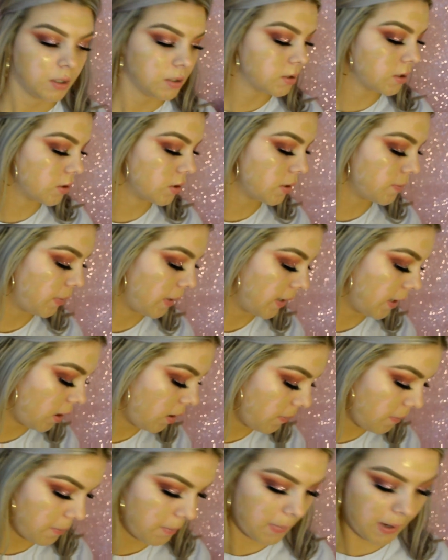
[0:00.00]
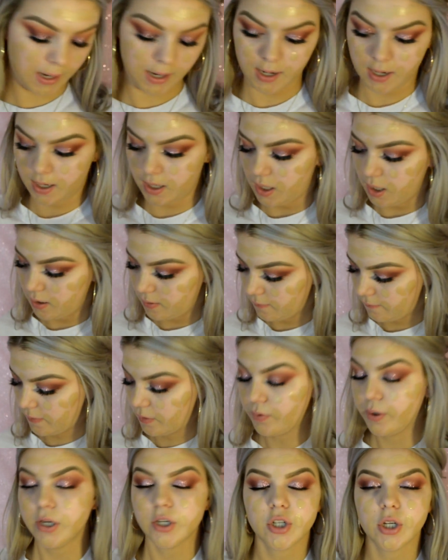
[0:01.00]
So to blend out my
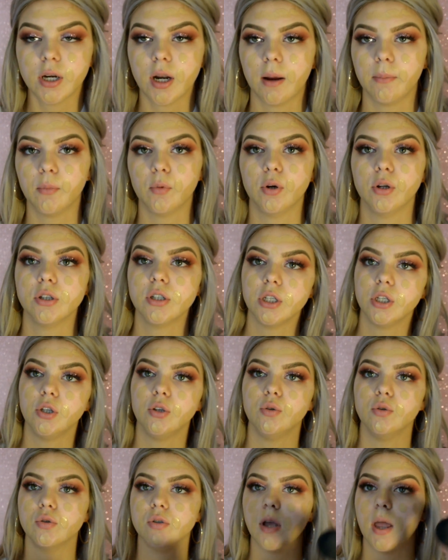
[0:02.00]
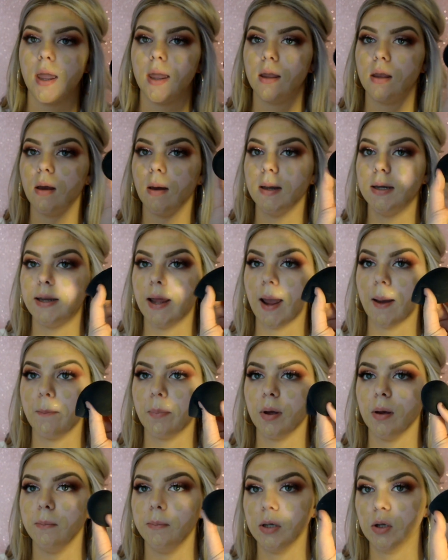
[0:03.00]
foundation, I'm going to use a damp
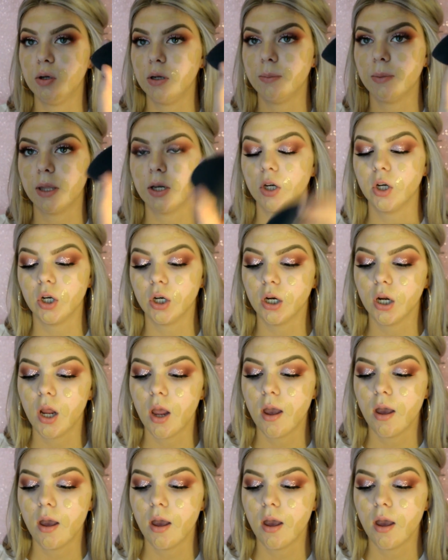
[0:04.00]
beauty blender.